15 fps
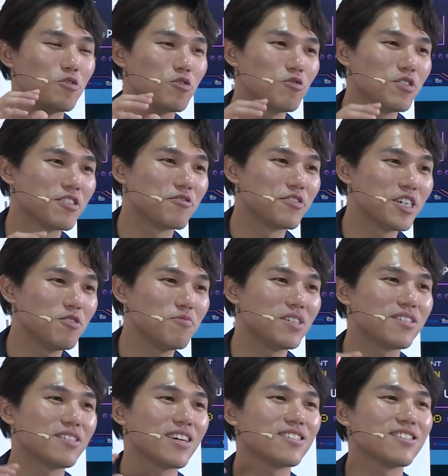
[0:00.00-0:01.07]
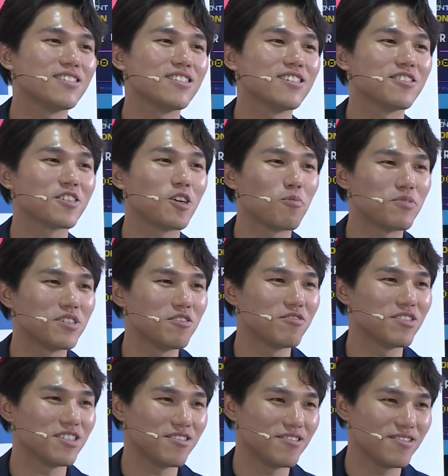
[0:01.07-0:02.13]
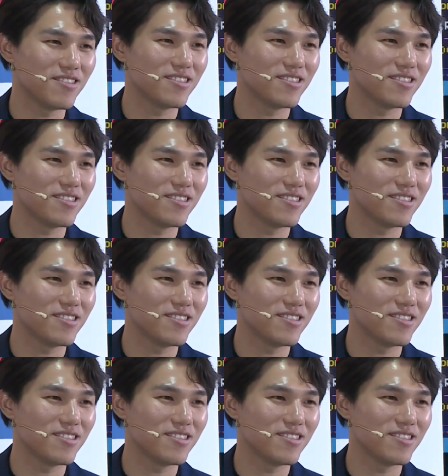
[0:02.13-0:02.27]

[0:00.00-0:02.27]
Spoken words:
do the real mistakes in the corporate world.